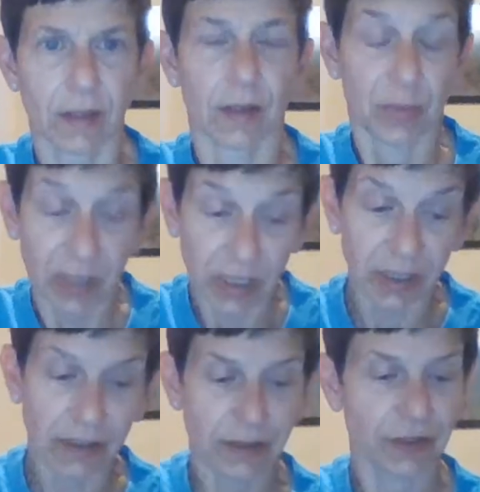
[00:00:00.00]

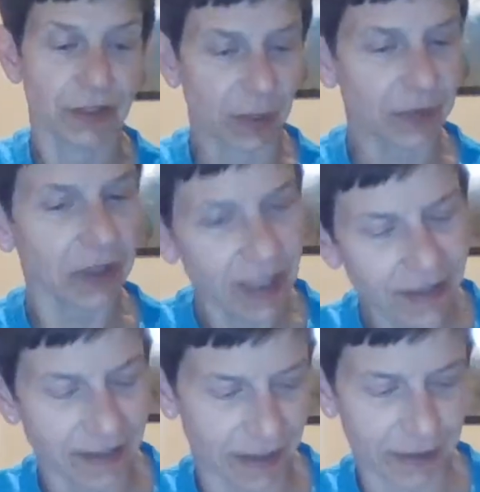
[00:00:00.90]
Petey Chapter
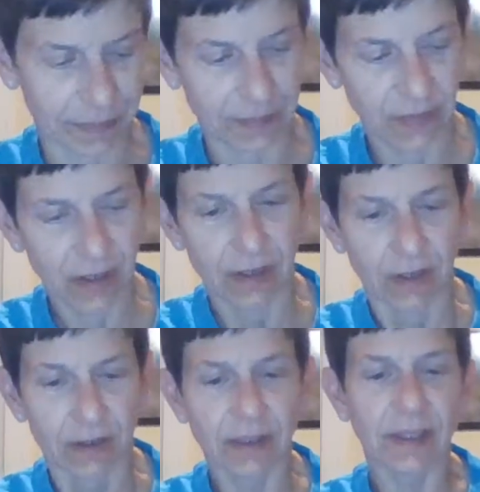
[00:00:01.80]
18.
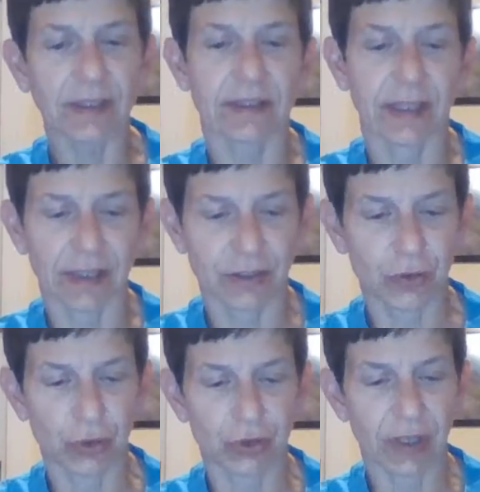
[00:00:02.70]
The next day at
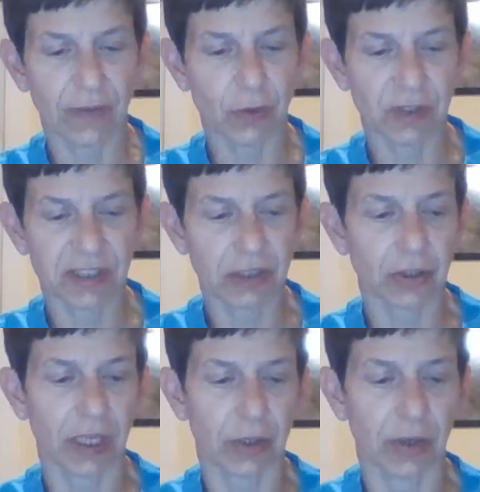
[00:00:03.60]
school, Trevor was
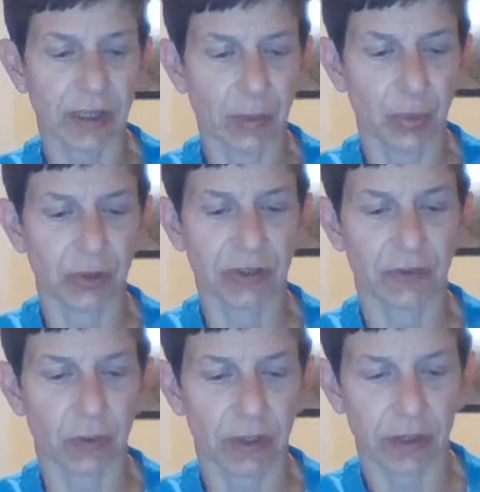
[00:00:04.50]
still angry at the bullies
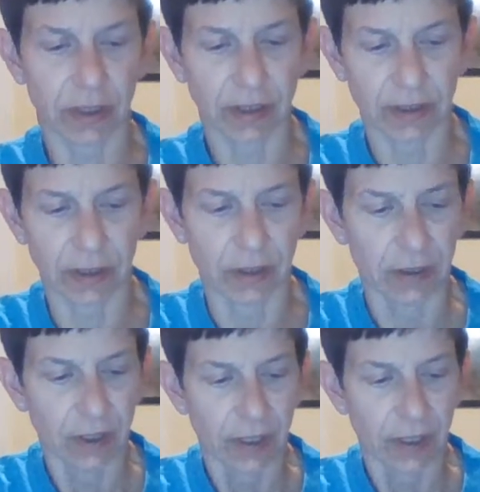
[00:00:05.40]
for what they had done.